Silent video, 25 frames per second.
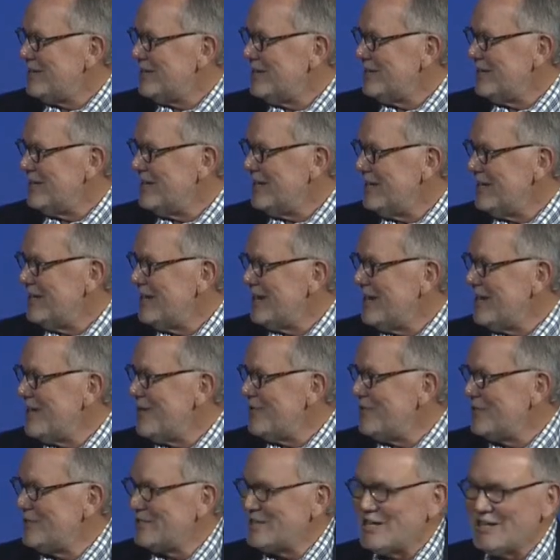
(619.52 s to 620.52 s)
Right?
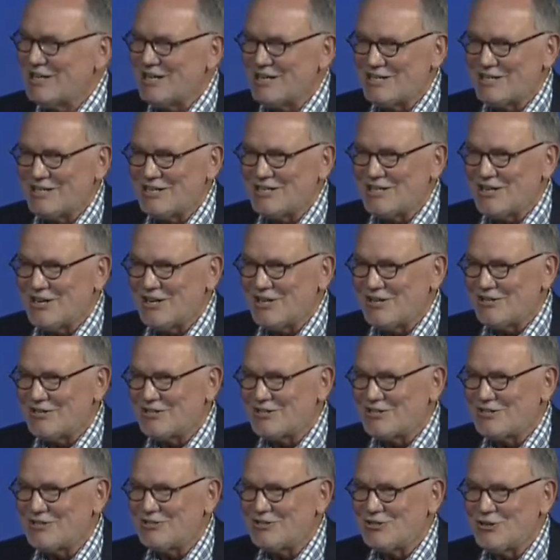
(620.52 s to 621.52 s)
I like to tell
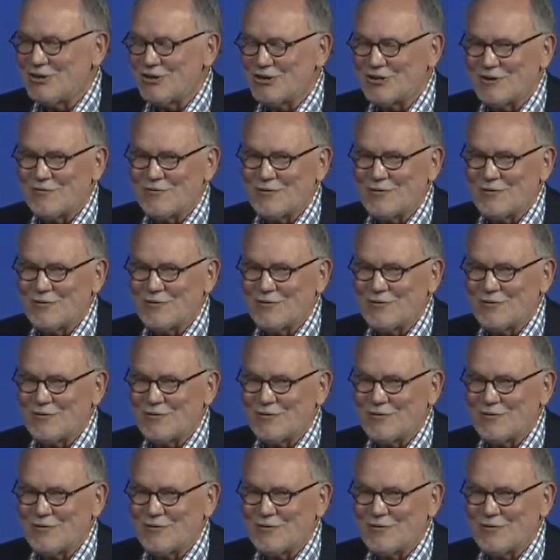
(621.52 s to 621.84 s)
this joke: